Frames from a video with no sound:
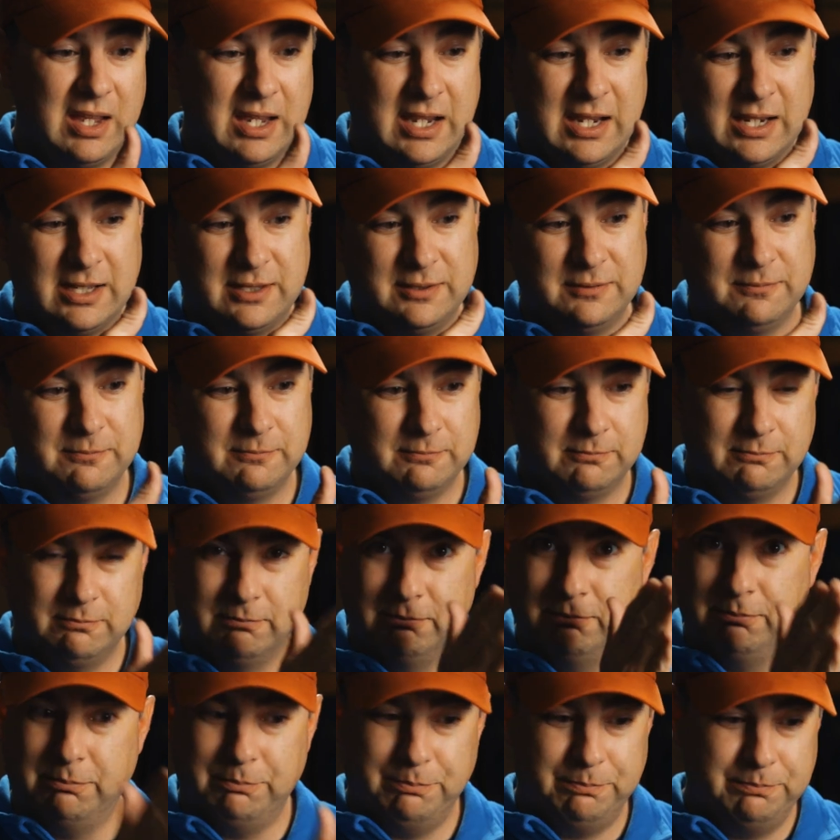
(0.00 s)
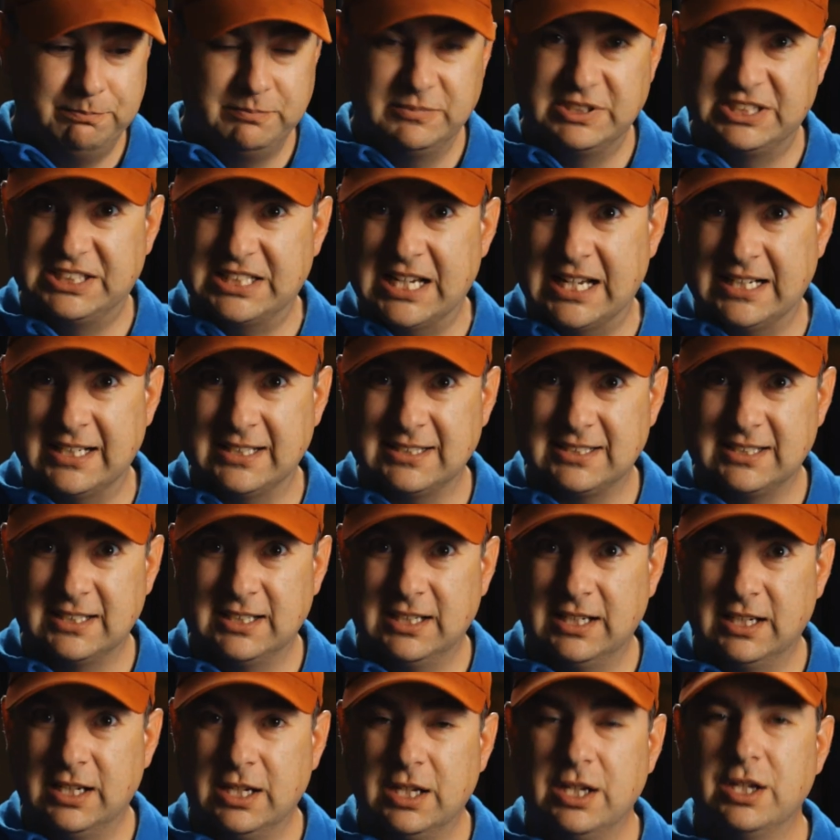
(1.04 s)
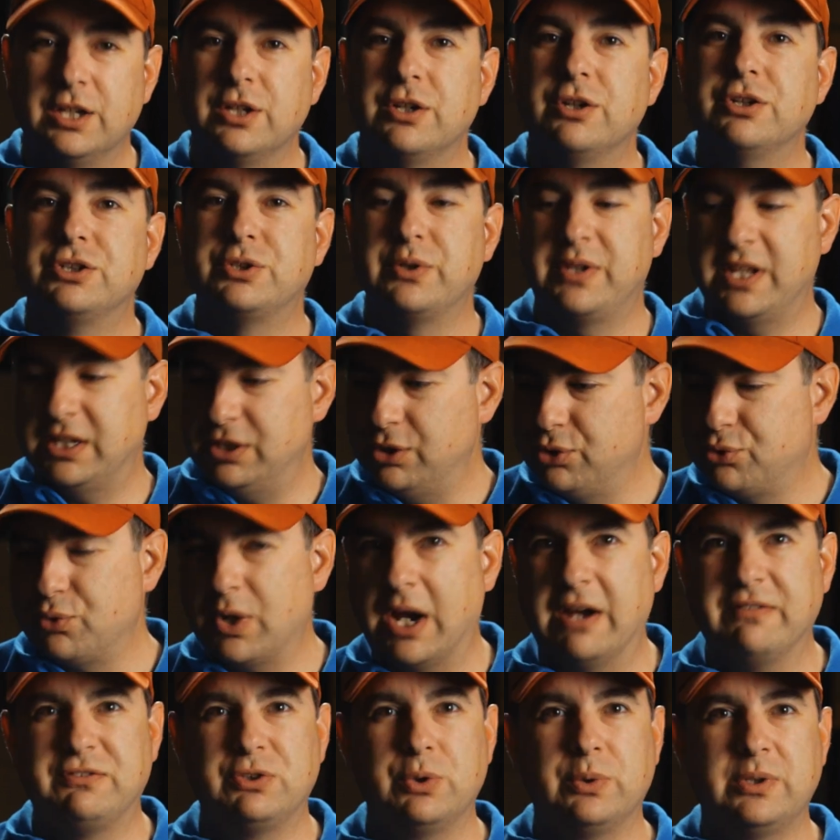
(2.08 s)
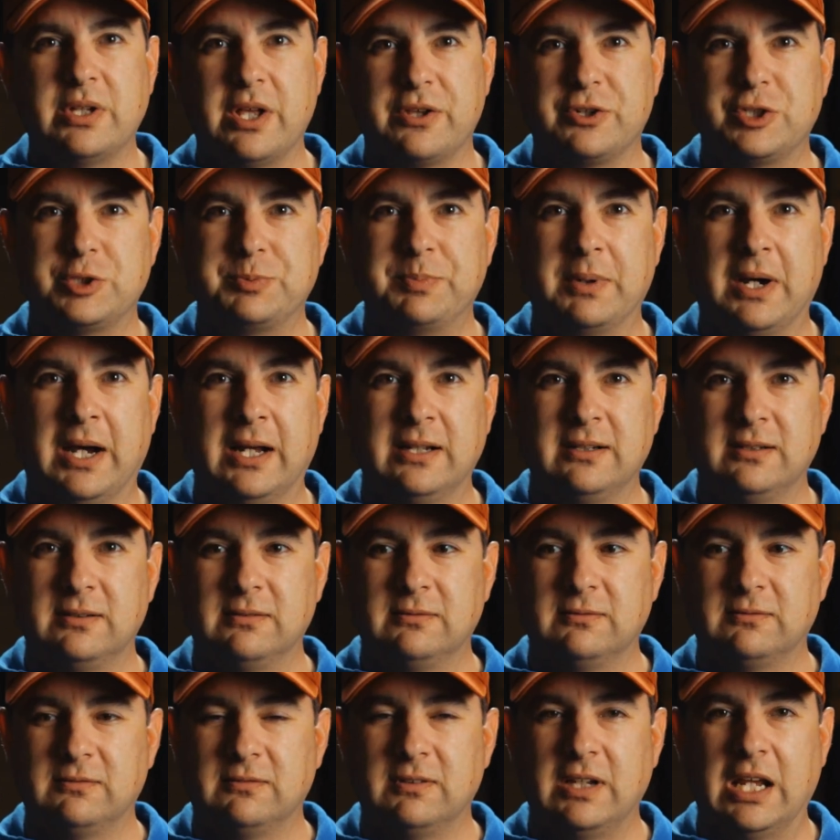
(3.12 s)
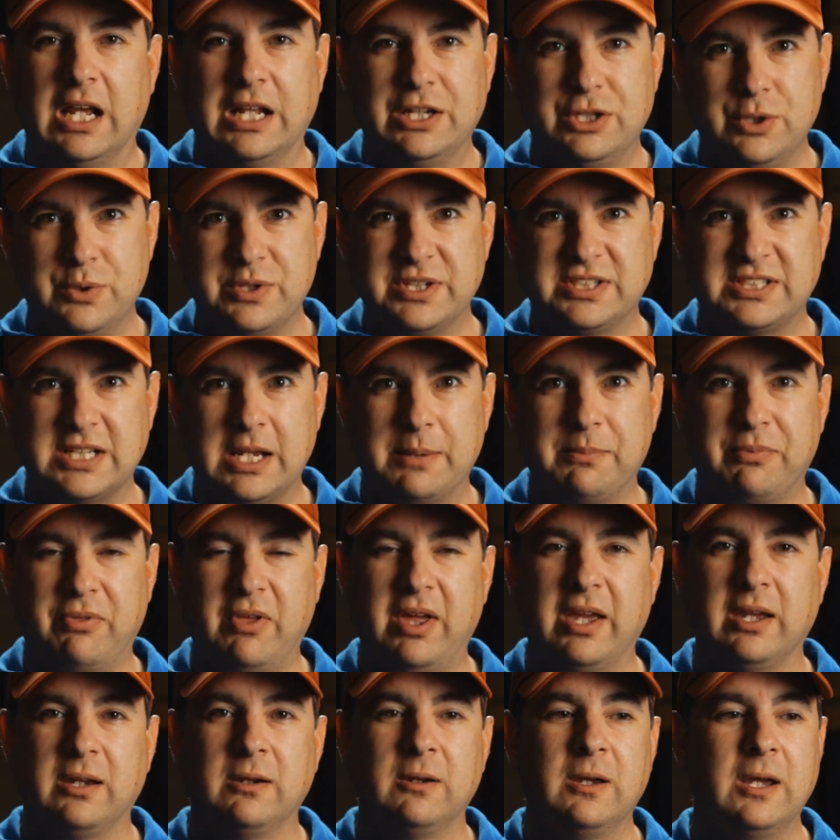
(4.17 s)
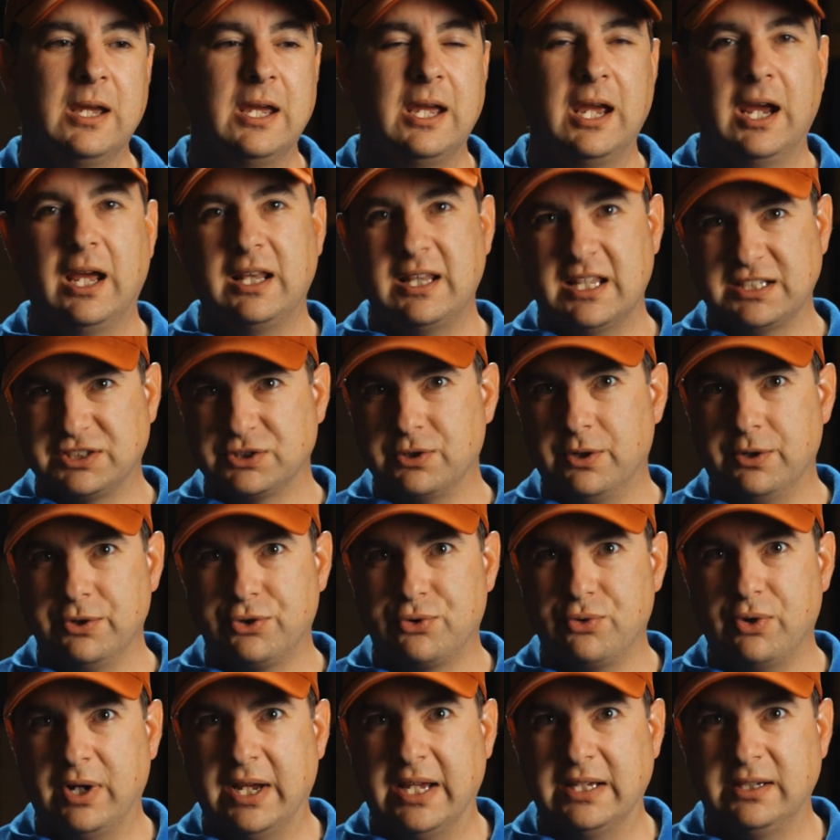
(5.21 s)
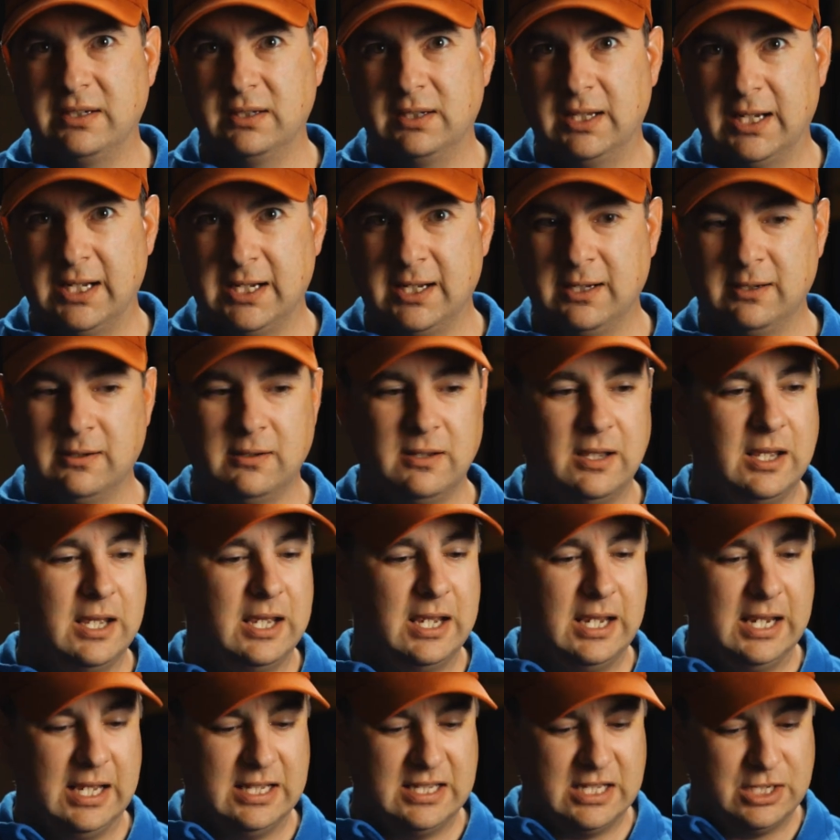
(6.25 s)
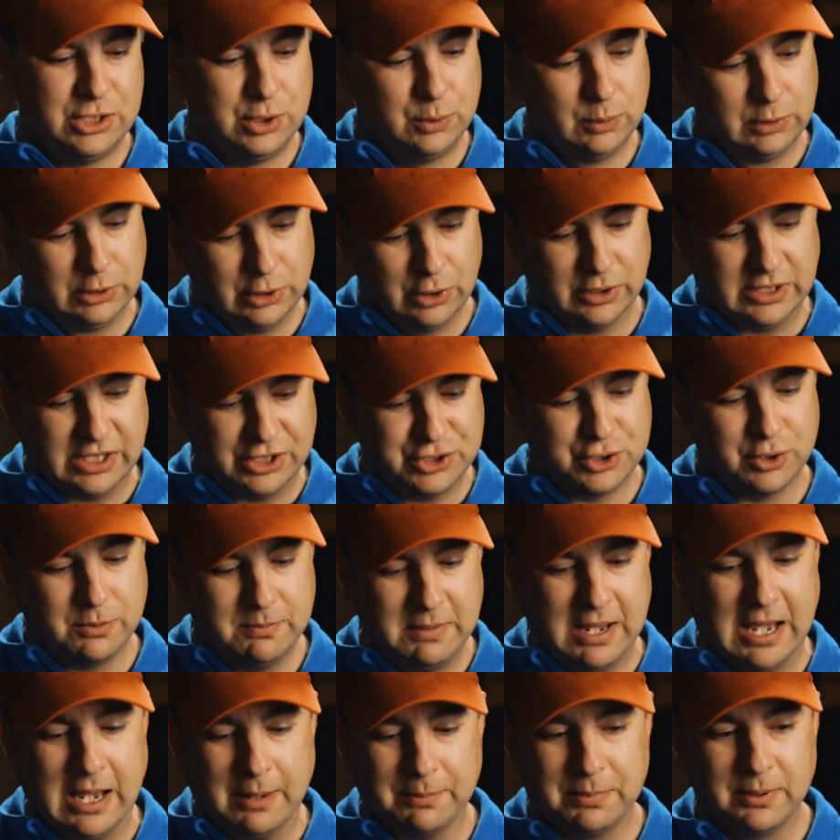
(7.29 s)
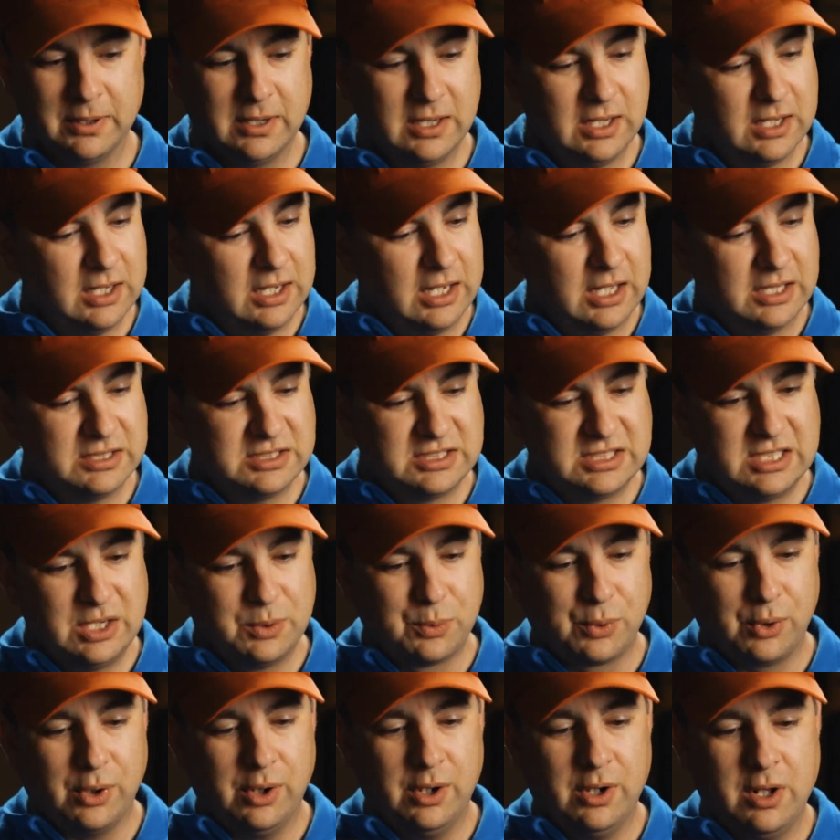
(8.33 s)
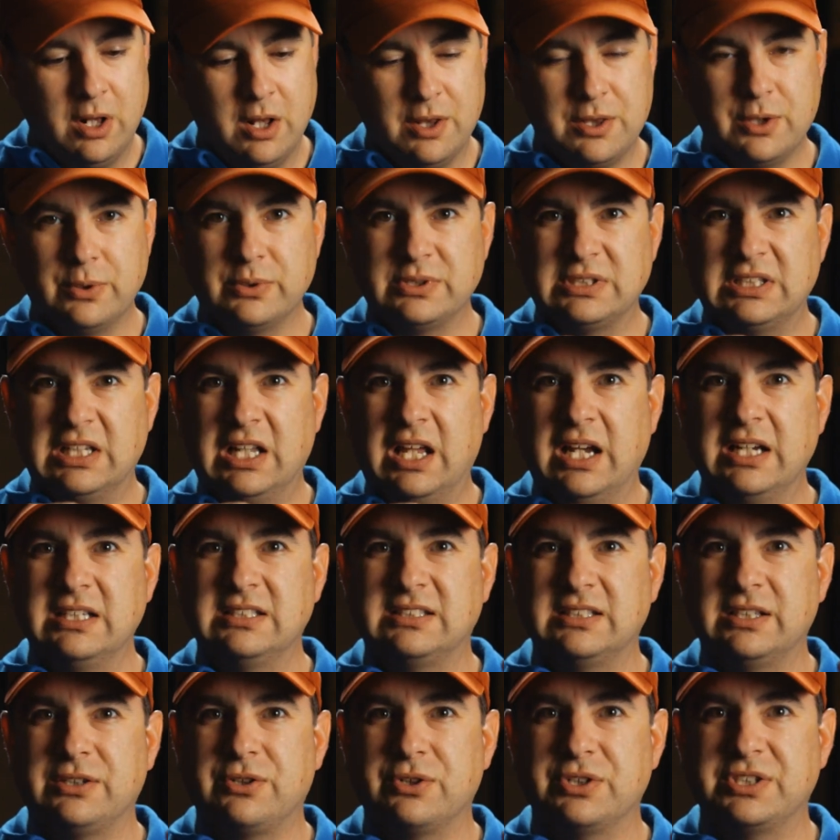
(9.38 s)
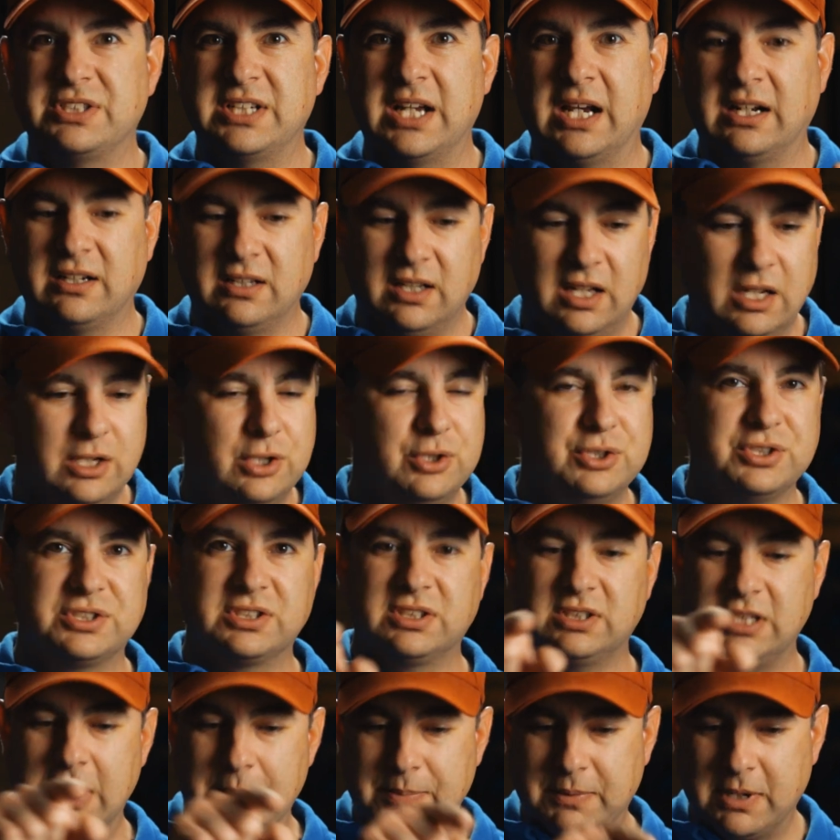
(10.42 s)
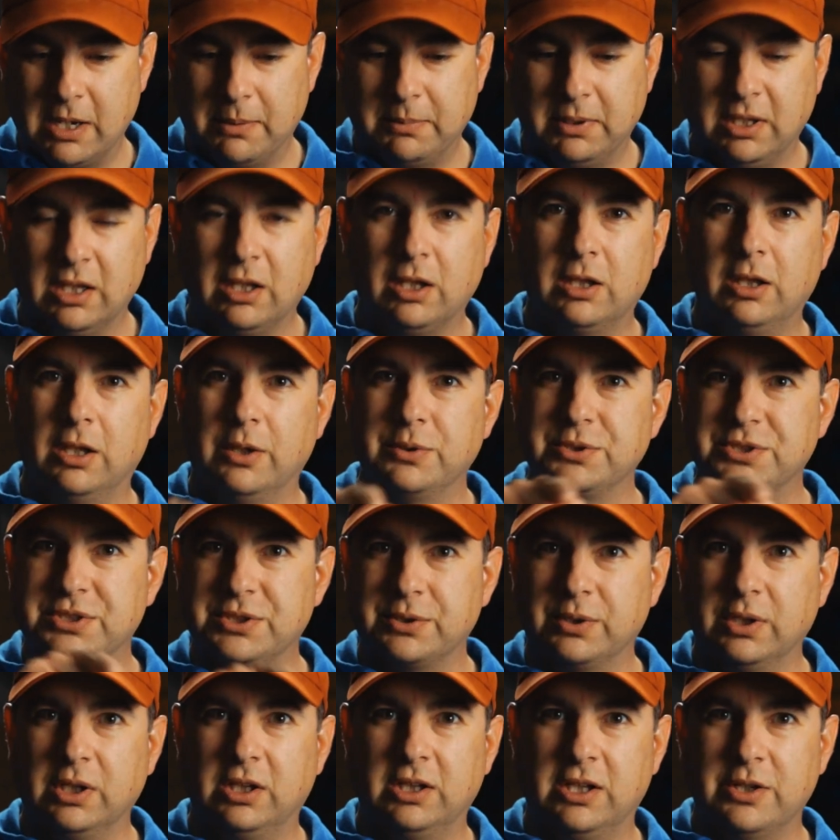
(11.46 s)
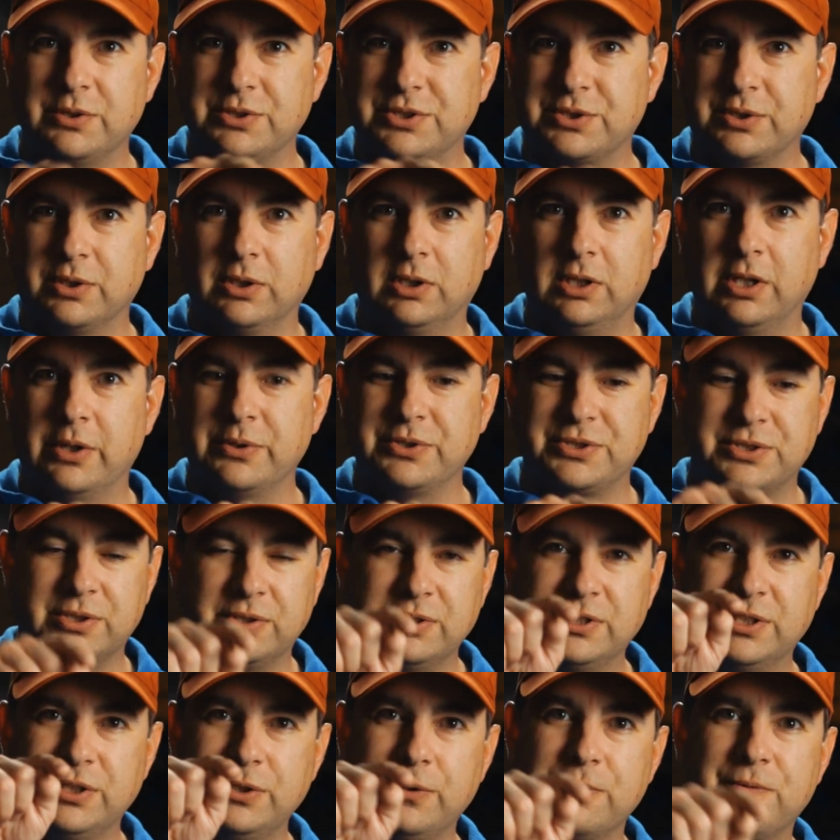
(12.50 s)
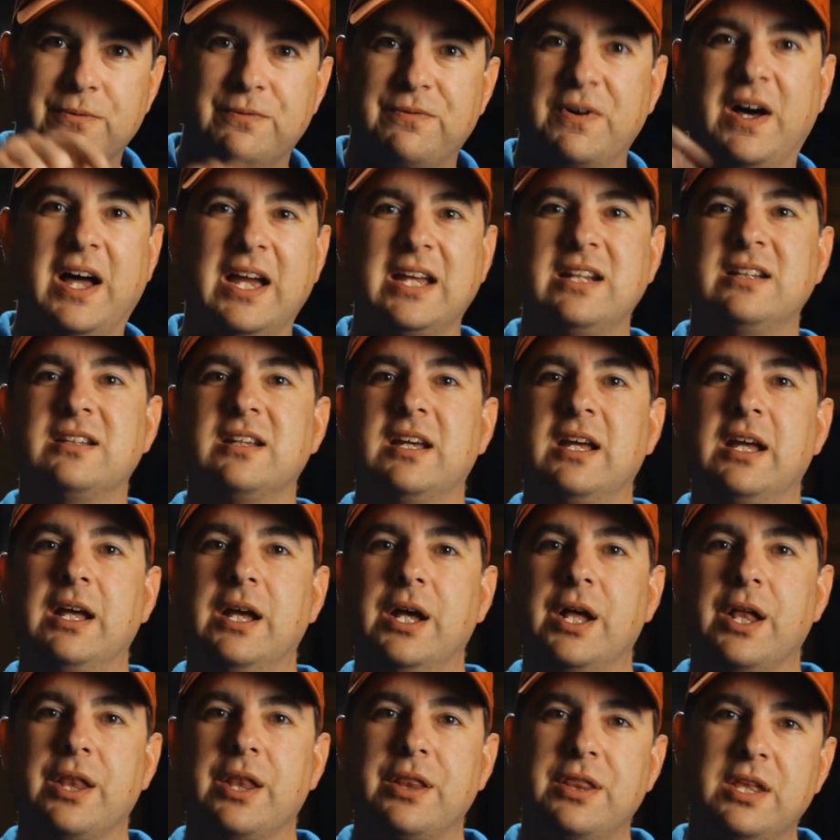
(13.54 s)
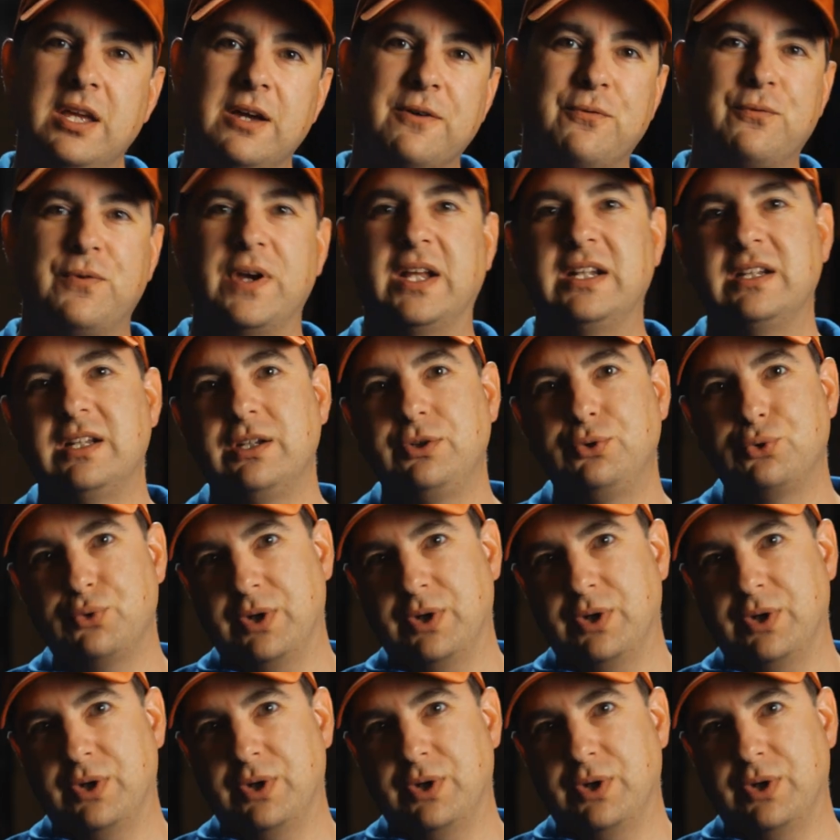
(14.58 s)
and set it. So then you drive to another spot and do the same thing, and that's called triangulating. And then you look at your map and see where all those lines intersect, and you just keep coming in closer and closer and closer until you find the offending